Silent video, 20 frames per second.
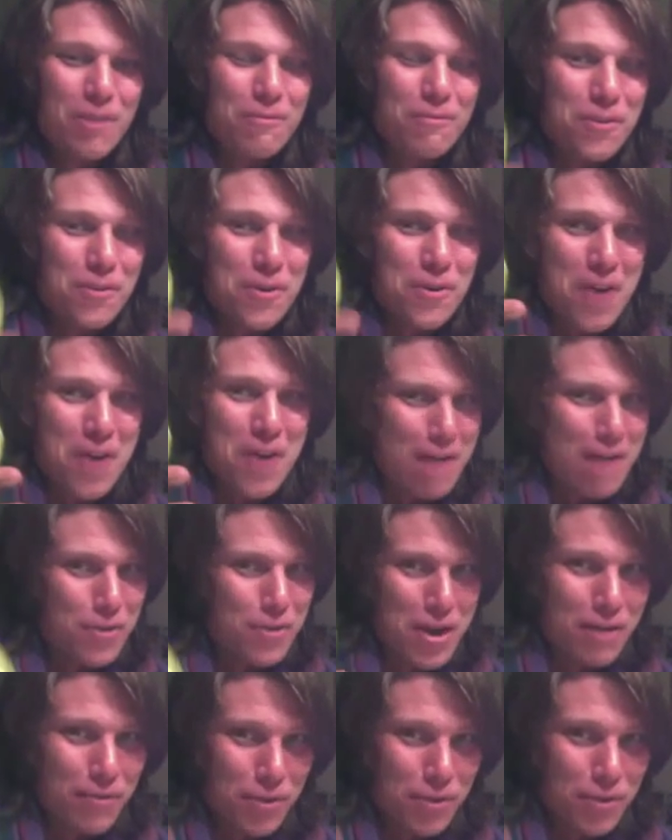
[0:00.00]

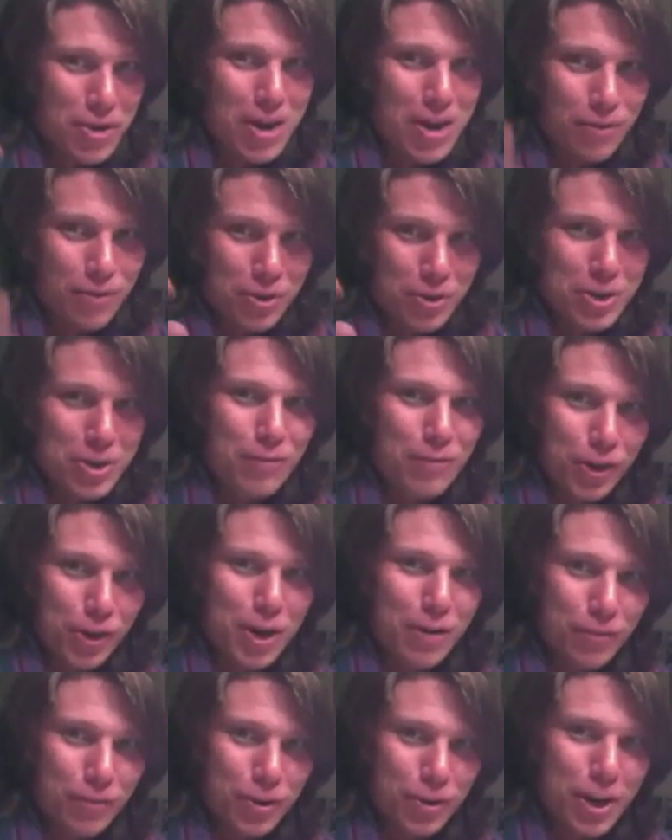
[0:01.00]
forever and ever and ever and ever and
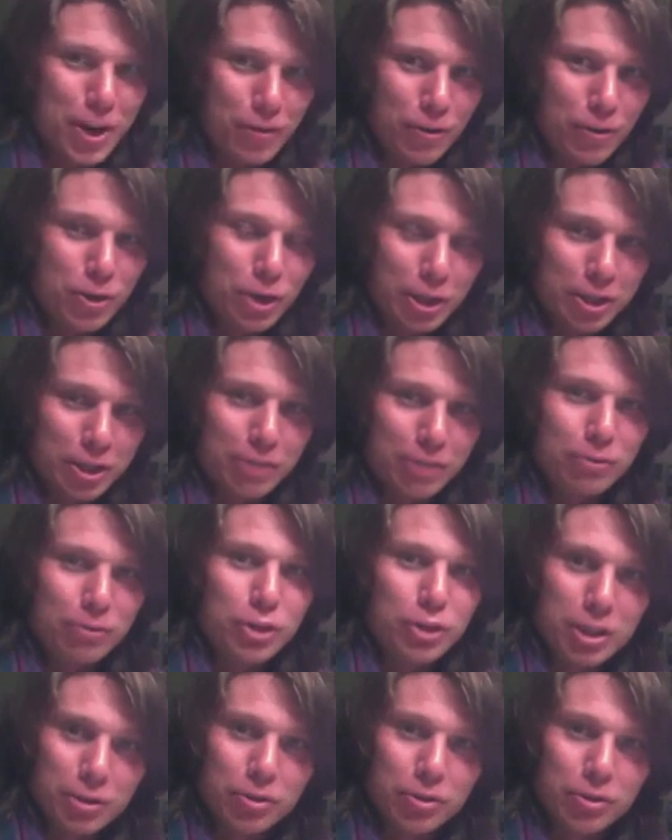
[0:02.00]
ever and ever and ever and
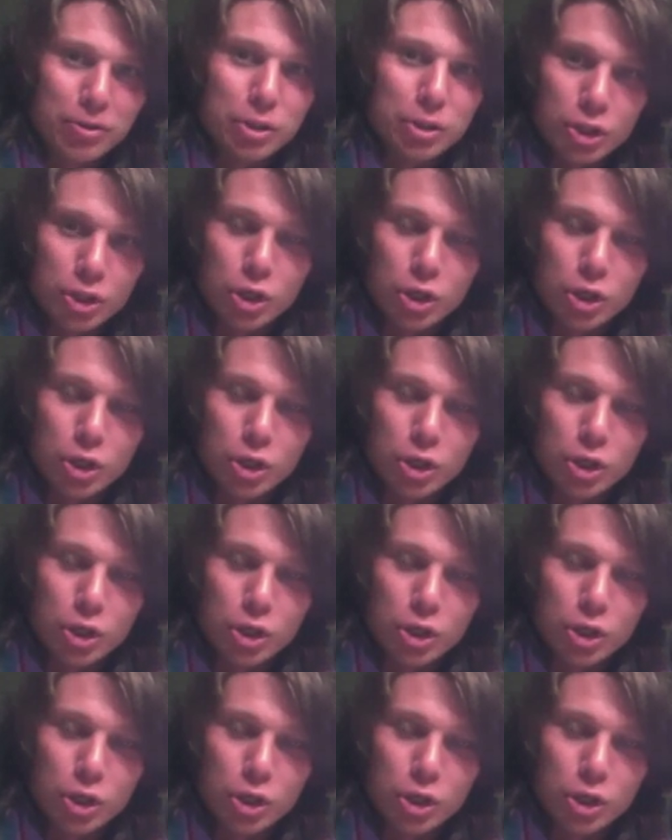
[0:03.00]
ever and ever